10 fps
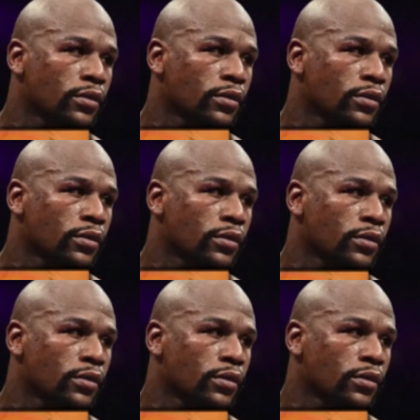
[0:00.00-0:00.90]

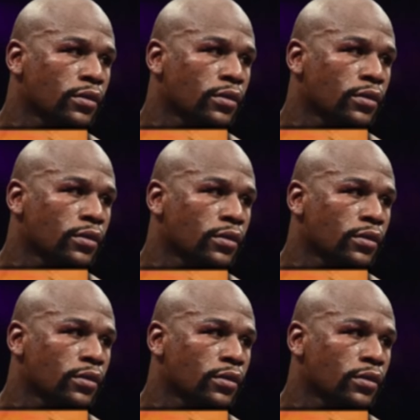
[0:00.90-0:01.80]

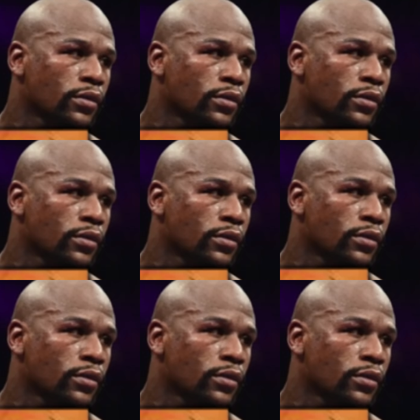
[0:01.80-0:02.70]

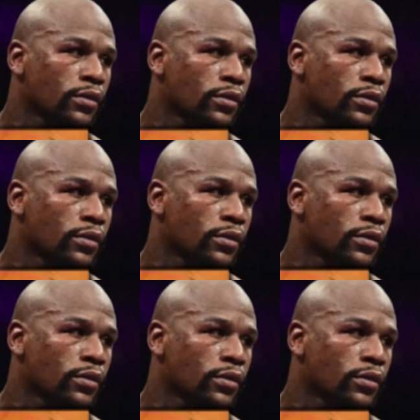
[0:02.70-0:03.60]

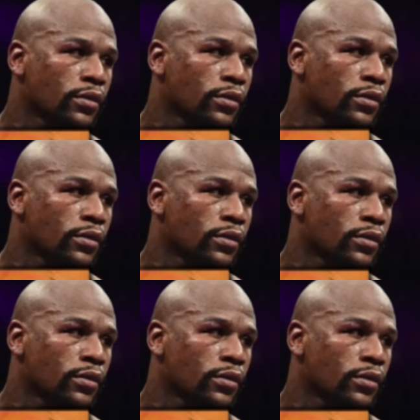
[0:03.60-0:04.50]

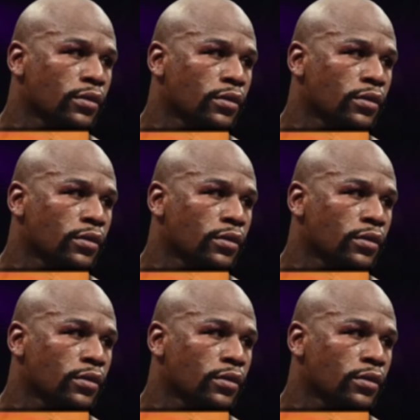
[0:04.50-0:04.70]
The person shown says nothing.